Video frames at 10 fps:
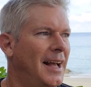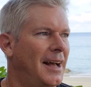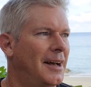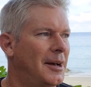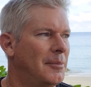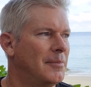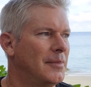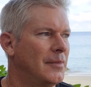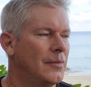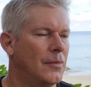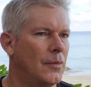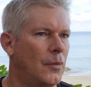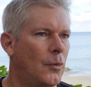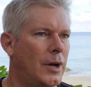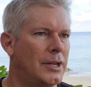
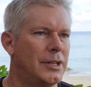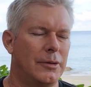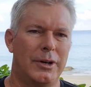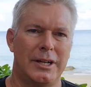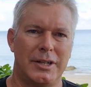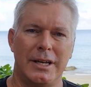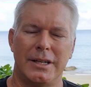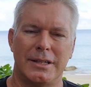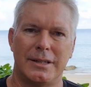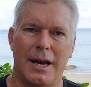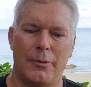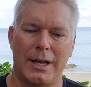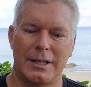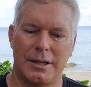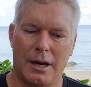What it did is that when
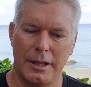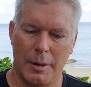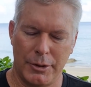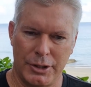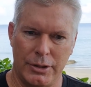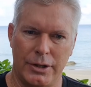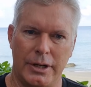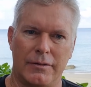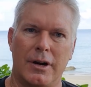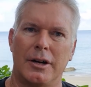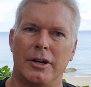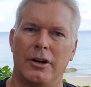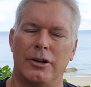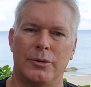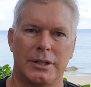I saw the opportunity of
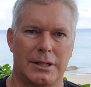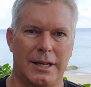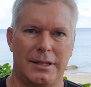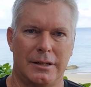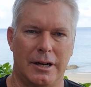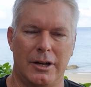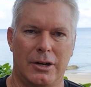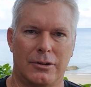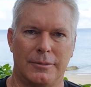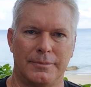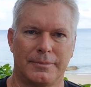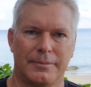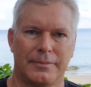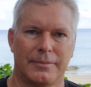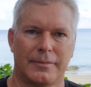Cardano was less than a nickel,
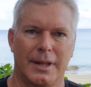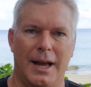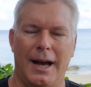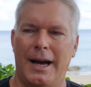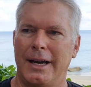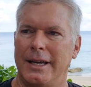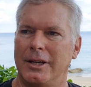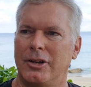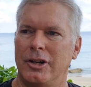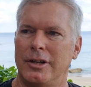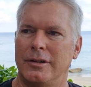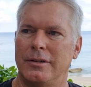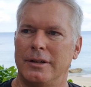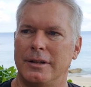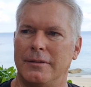I
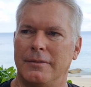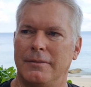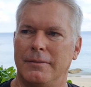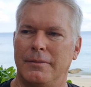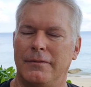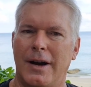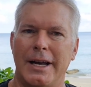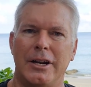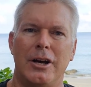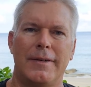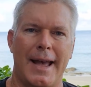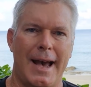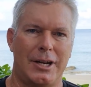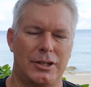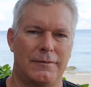couldn't find enough
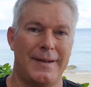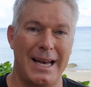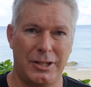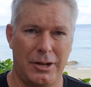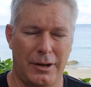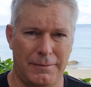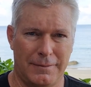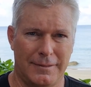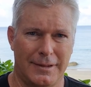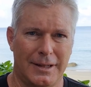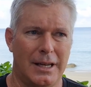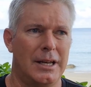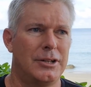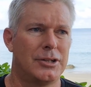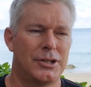cash fast enough
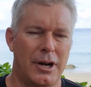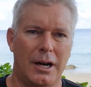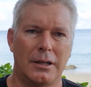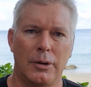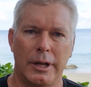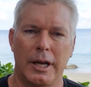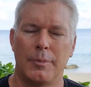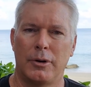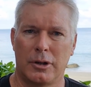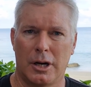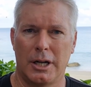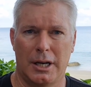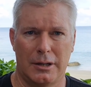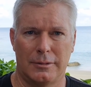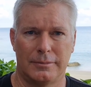to start loading up on
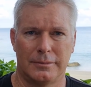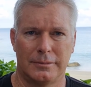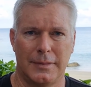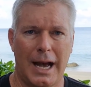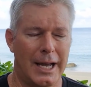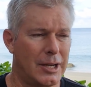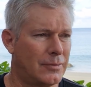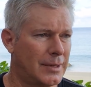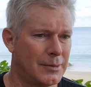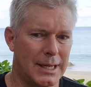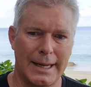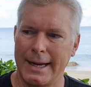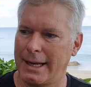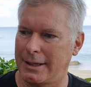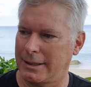Cardano. I was like,
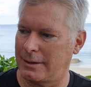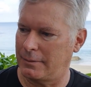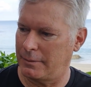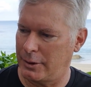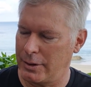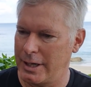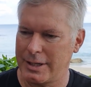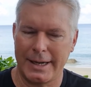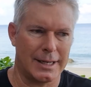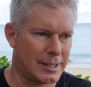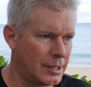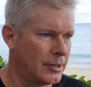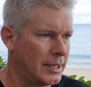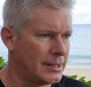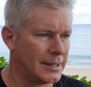I got to do I got to
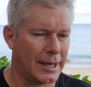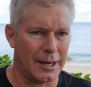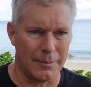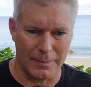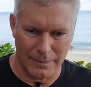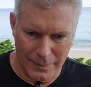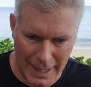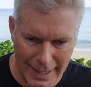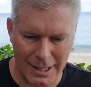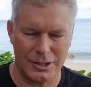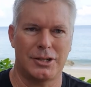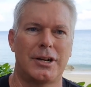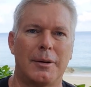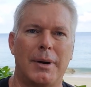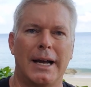sell this. I got to just
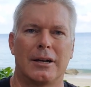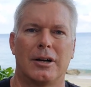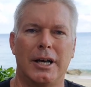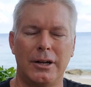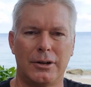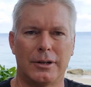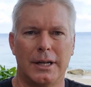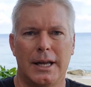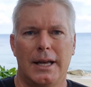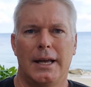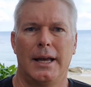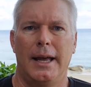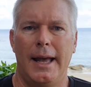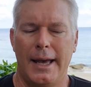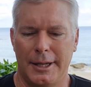start buying Cardano.
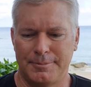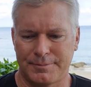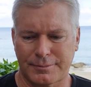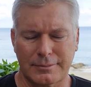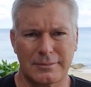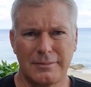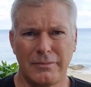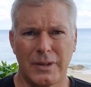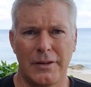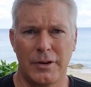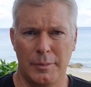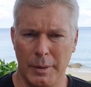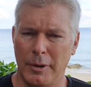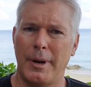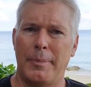And If you
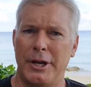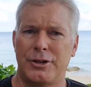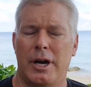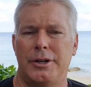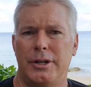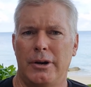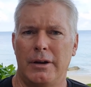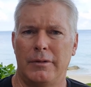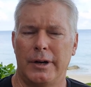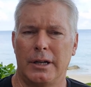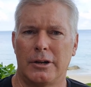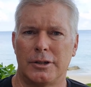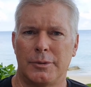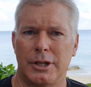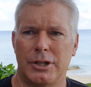remember my Patreon, you know I have a very
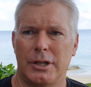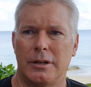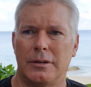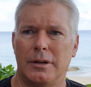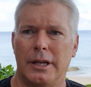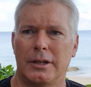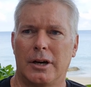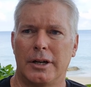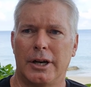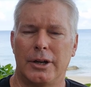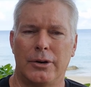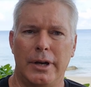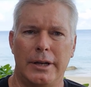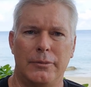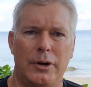large position in
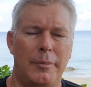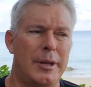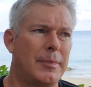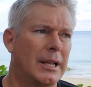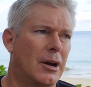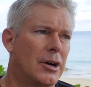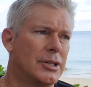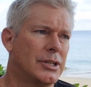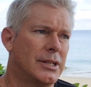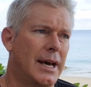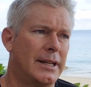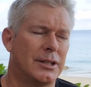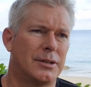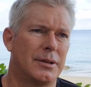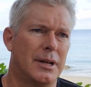Cardano. And what I mean by large is that
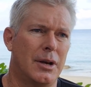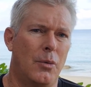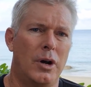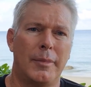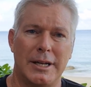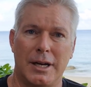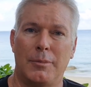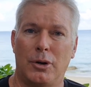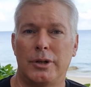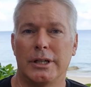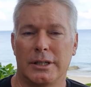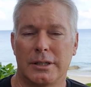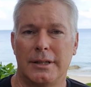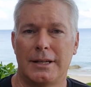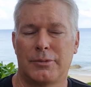it's one of my top
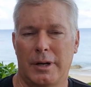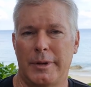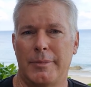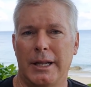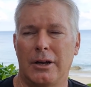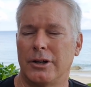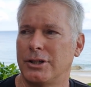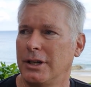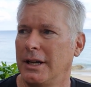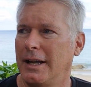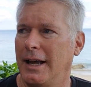holdings. That's what I mean by large.